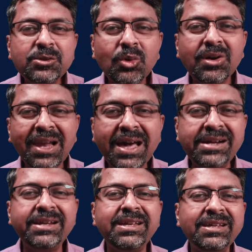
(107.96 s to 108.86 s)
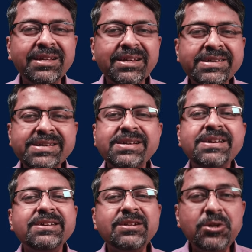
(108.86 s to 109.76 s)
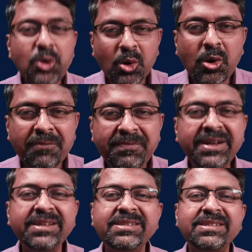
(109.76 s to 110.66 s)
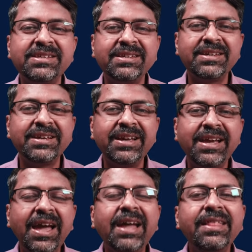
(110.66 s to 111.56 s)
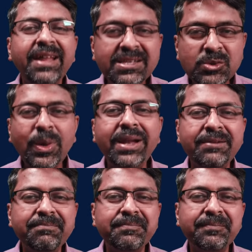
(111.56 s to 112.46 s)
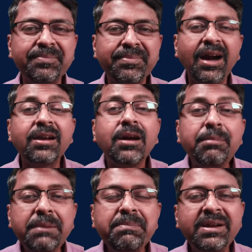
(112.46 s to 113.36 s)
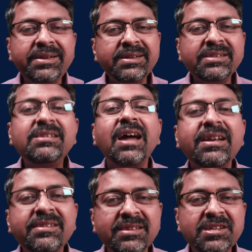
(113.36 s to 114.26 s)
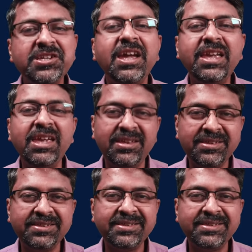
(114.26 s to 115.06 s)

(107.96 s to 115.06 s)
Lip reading: is no clarity, no confidence, and that's when our commitment starts shaky.